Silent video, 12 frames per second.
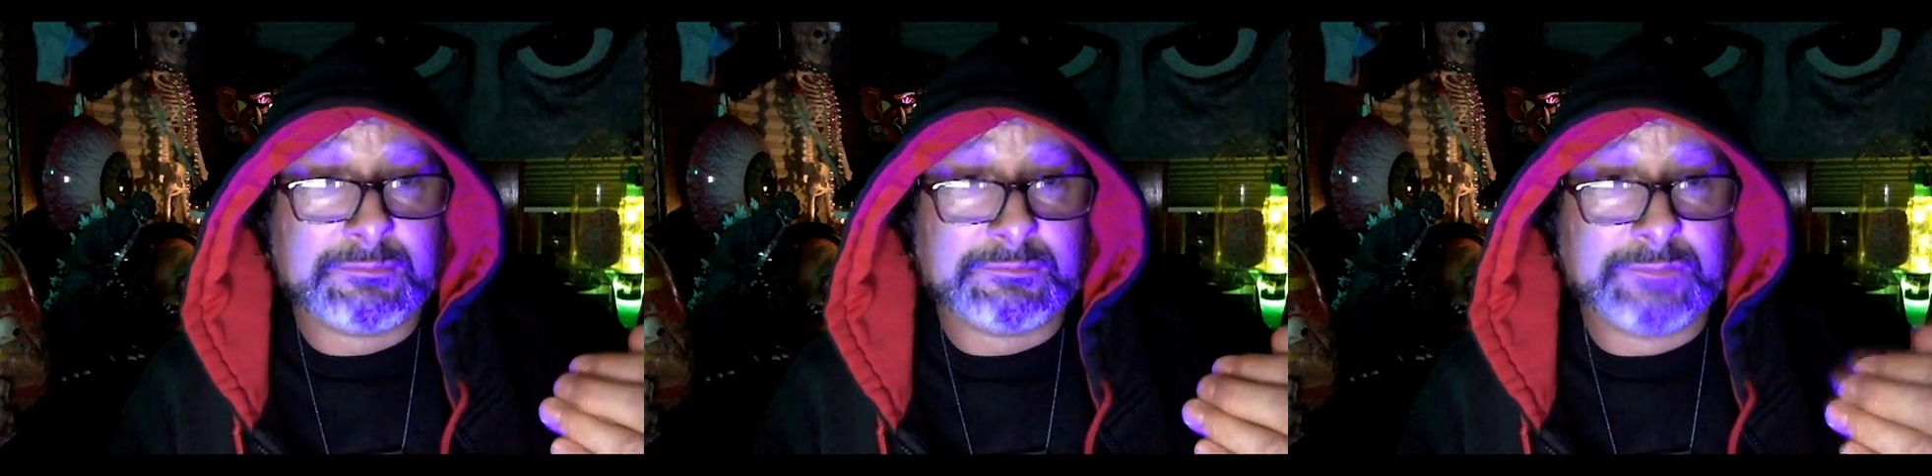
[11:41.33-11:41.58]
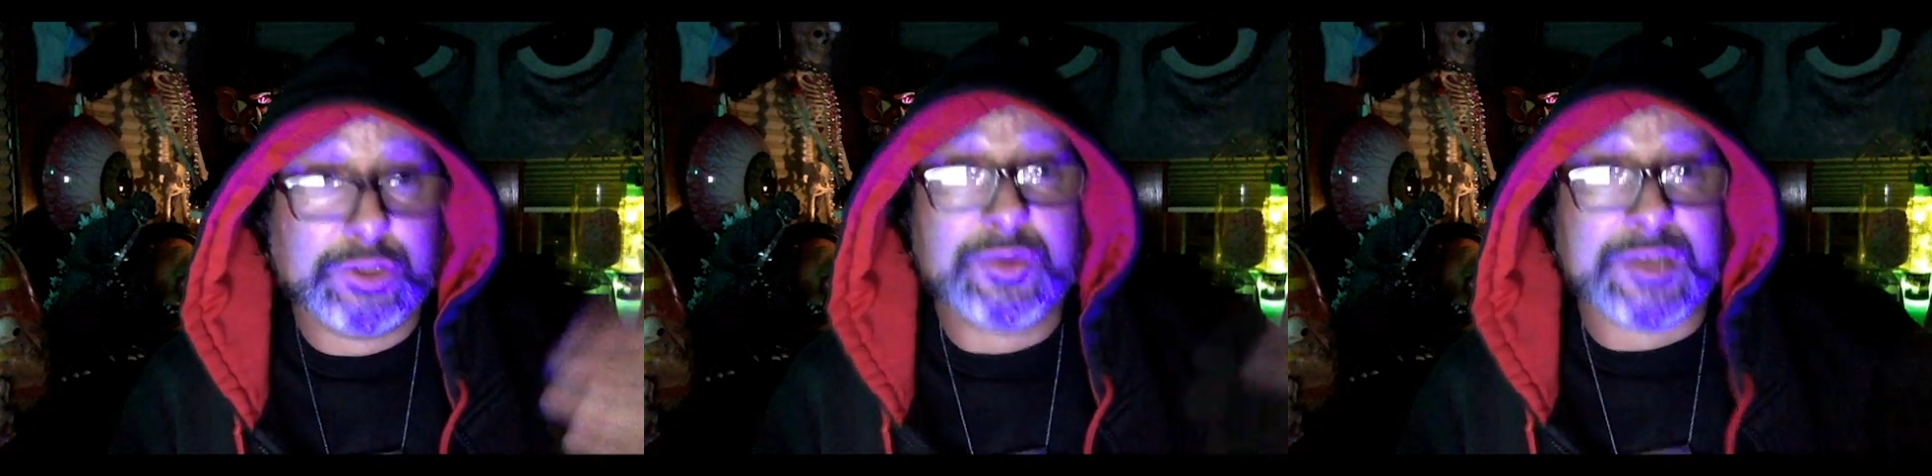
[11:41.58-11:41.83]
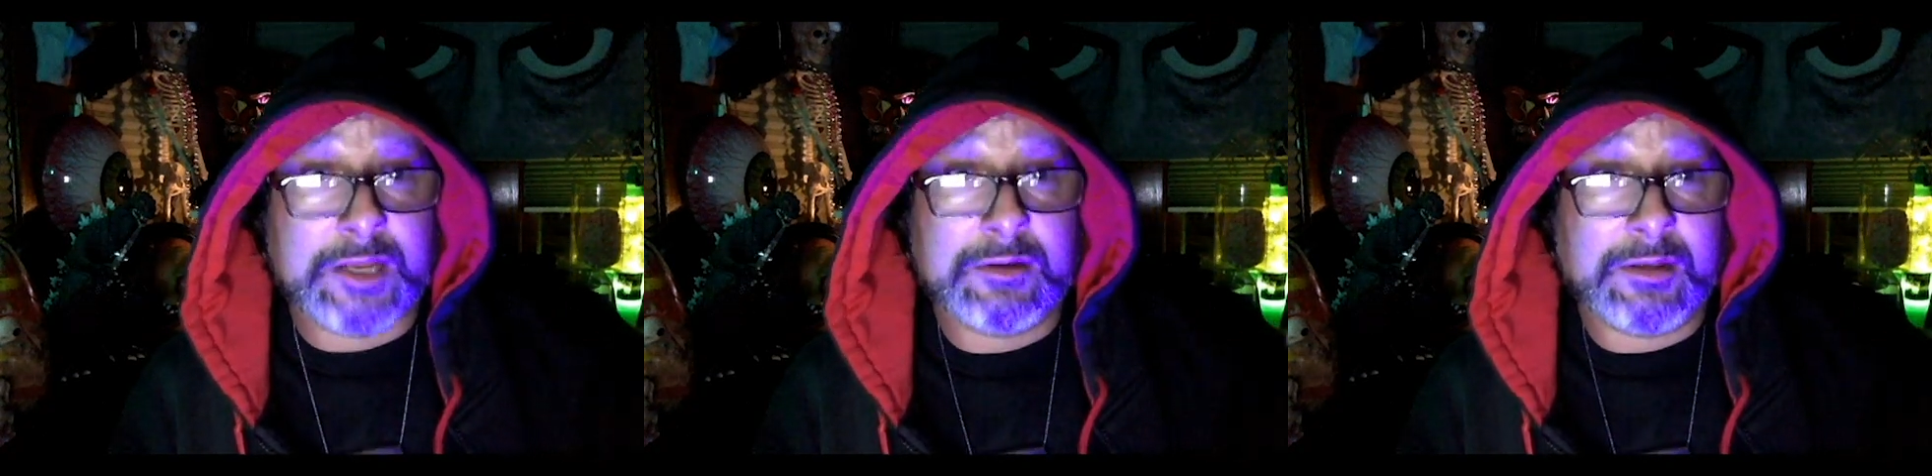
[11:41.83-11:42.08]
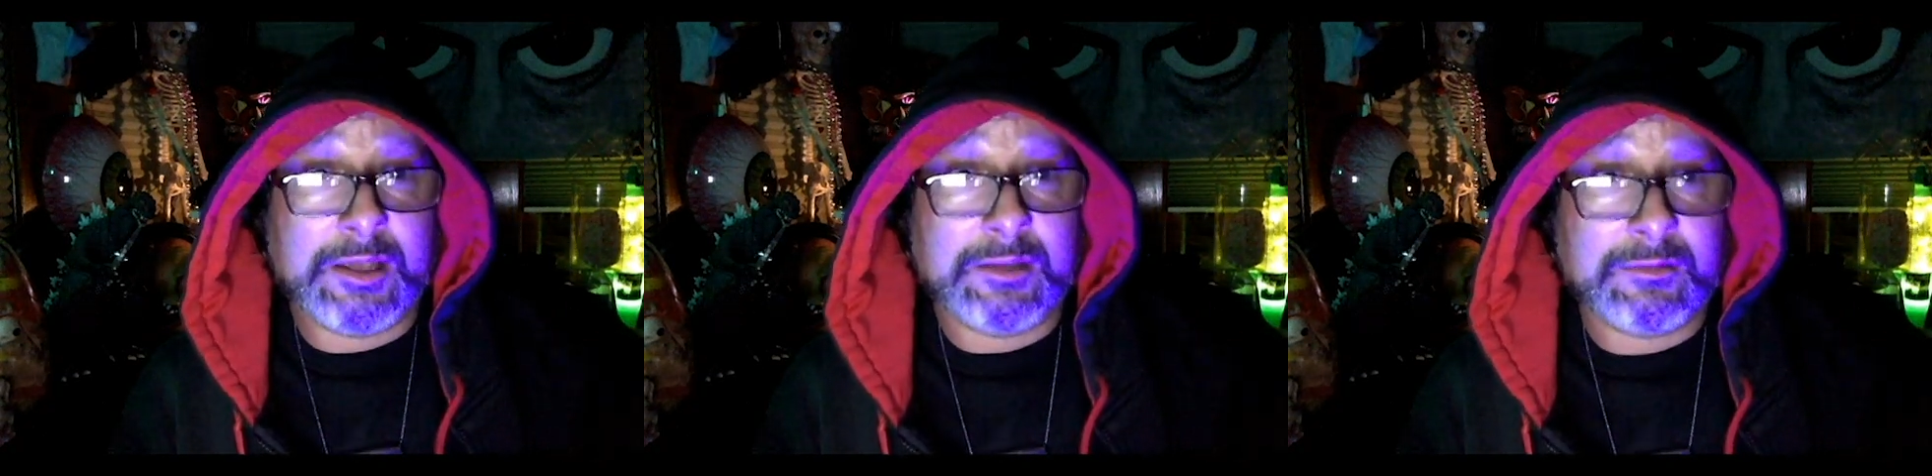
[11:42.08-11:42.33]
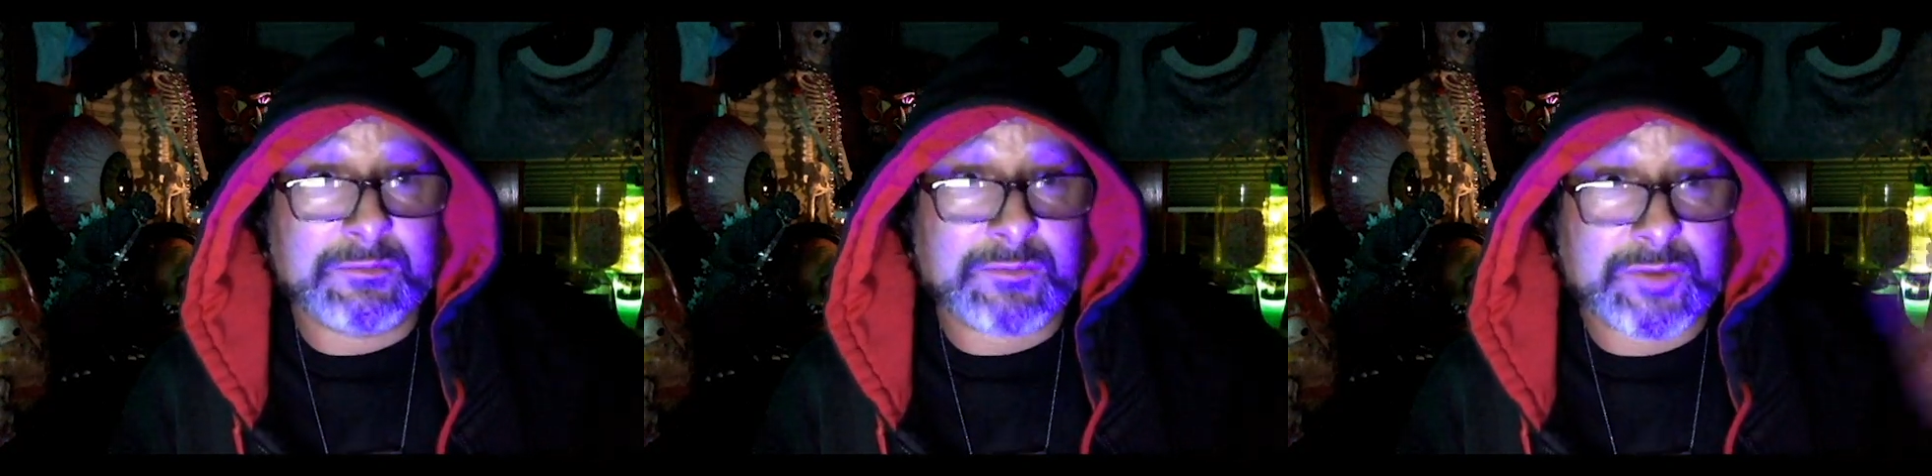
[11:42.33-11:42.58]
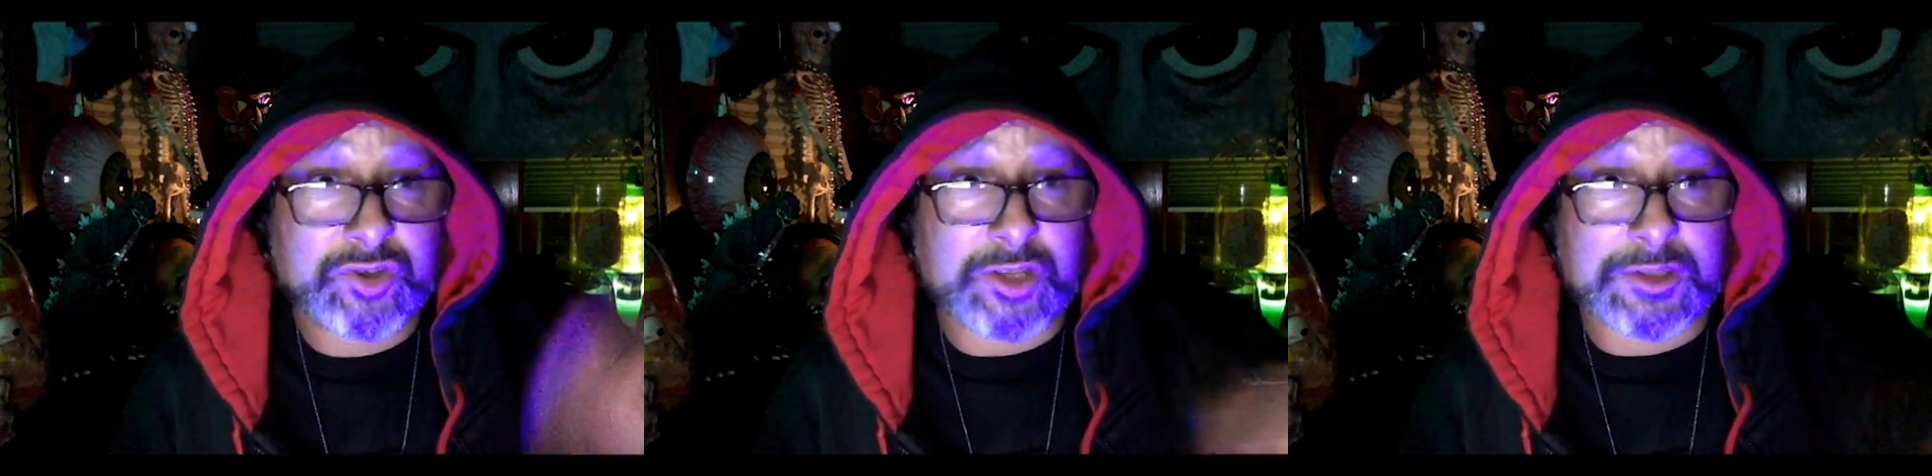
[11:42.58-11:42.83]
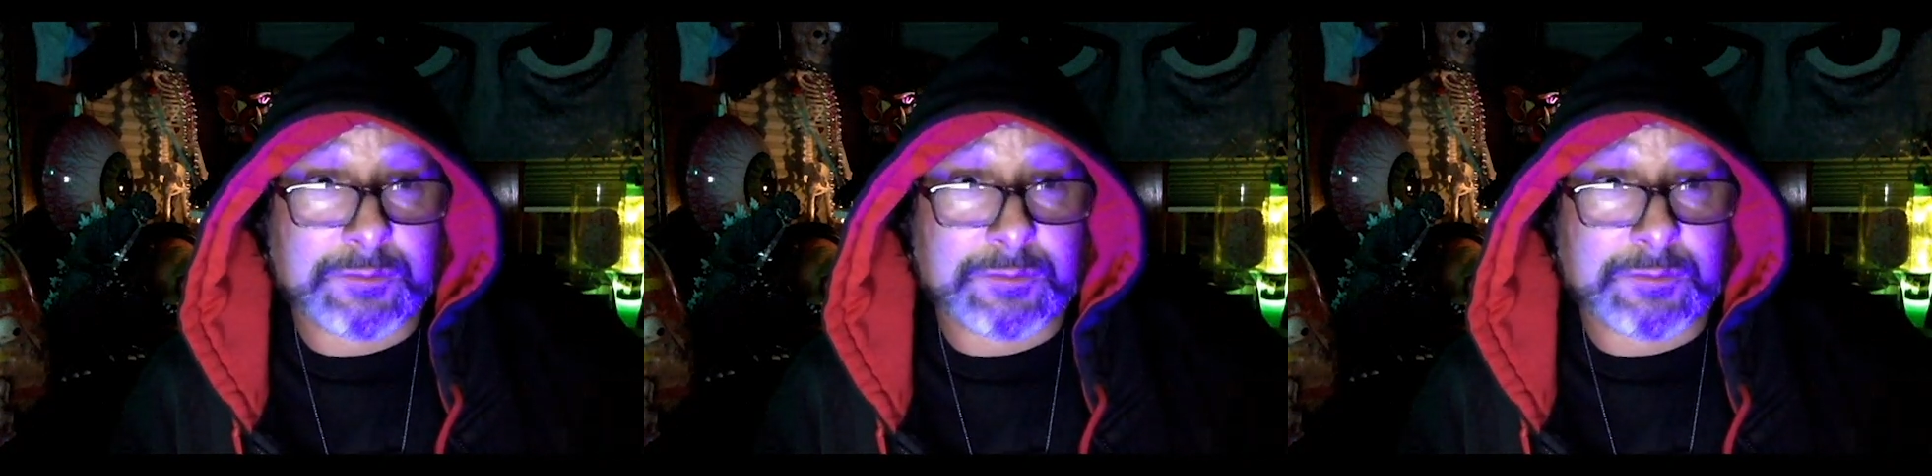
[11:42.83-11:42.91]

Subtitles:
lose it and shut the